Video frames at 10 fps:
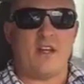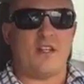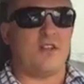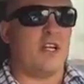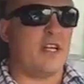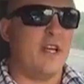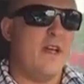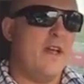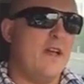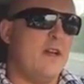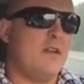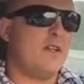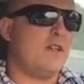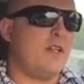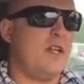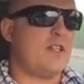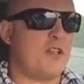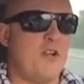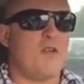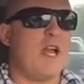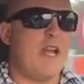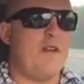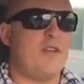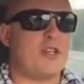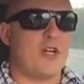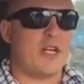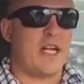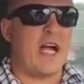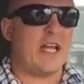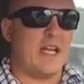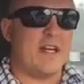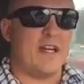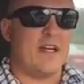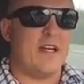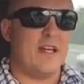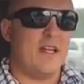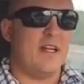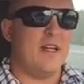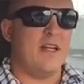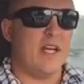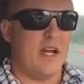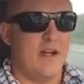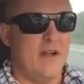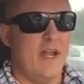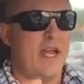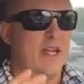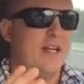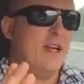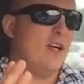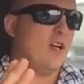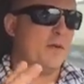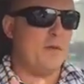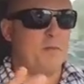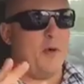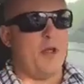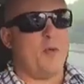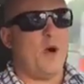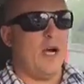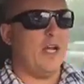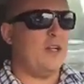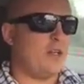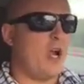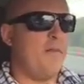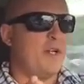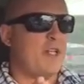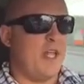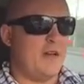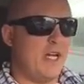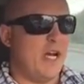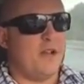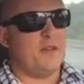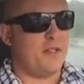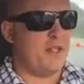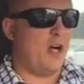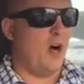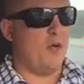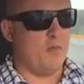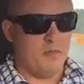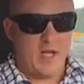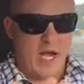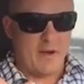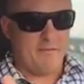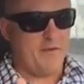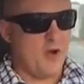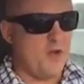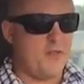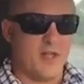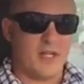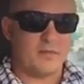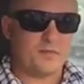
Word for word: It's like, sooner or later, you've just got to cut it, you know. And by the way, going back to that, you know, the whole um, food thing,